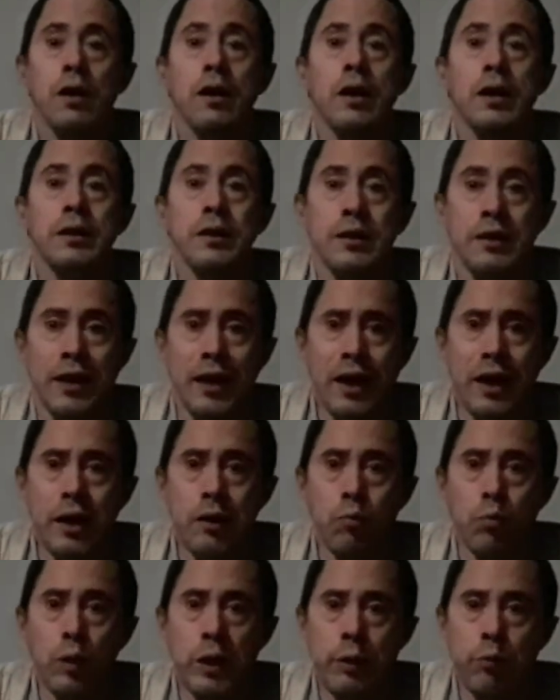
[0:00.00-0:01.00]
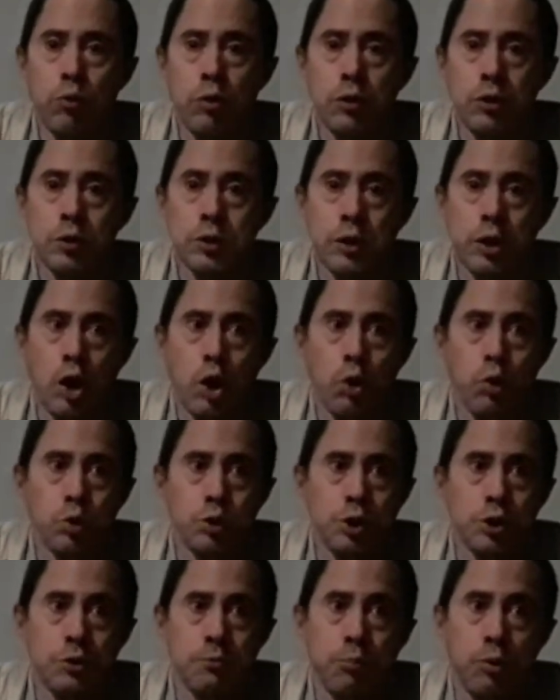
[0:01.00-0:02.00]
Then we will go
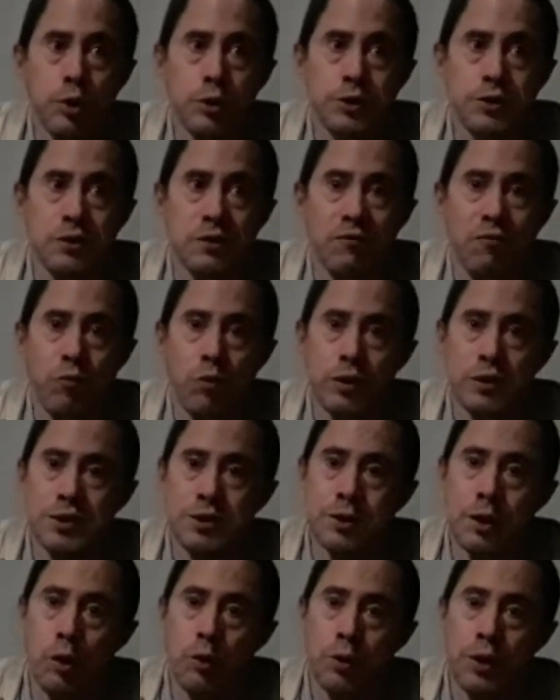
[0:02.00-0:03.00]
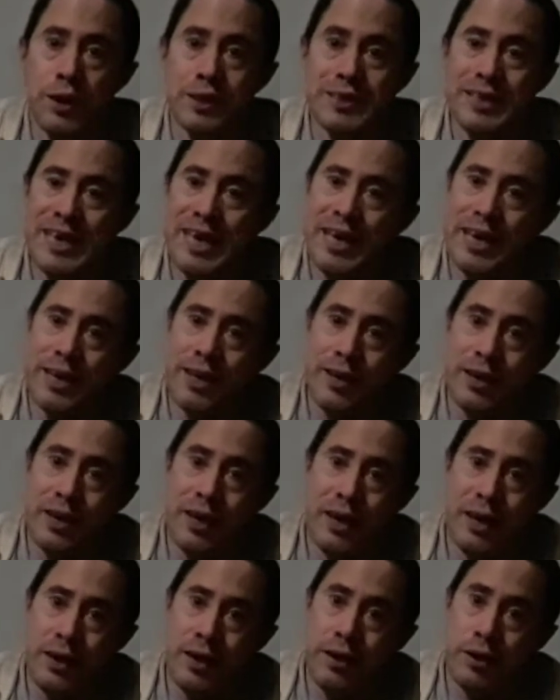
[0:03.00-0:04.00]
to the points of what's known as hit
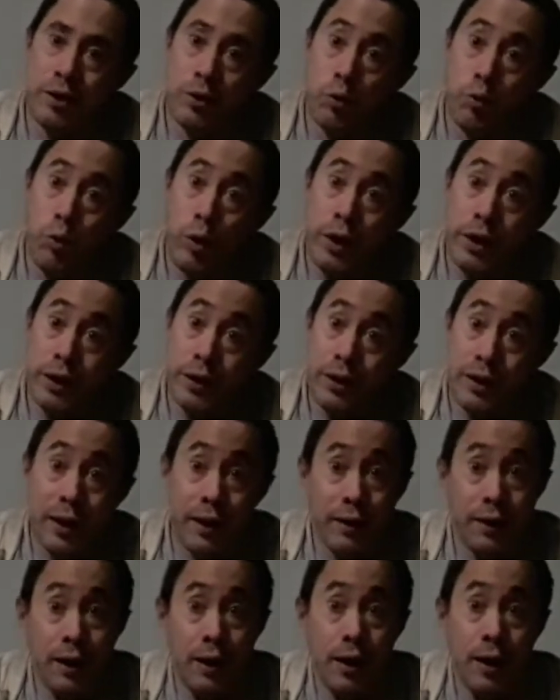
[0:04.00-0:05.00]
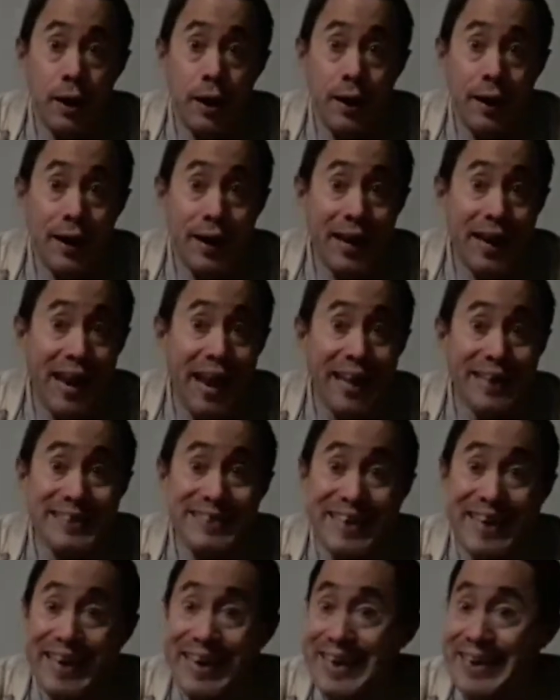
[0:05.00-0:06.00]
it and quit it, and then that's
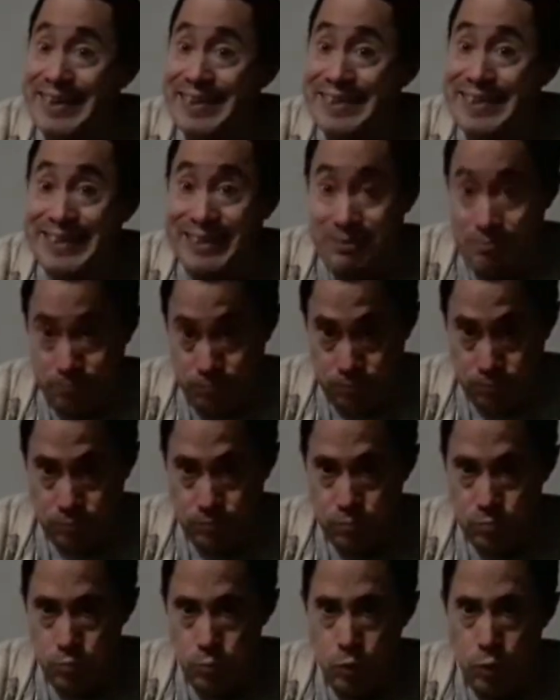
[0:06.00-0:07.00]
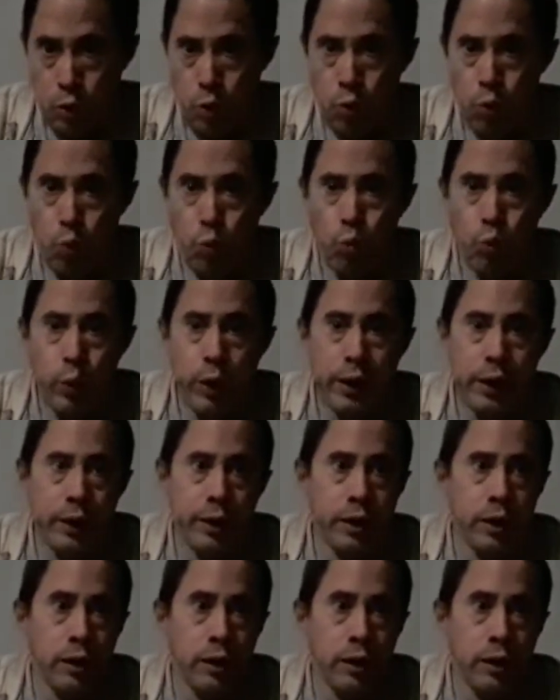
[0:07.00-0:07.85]
it. We can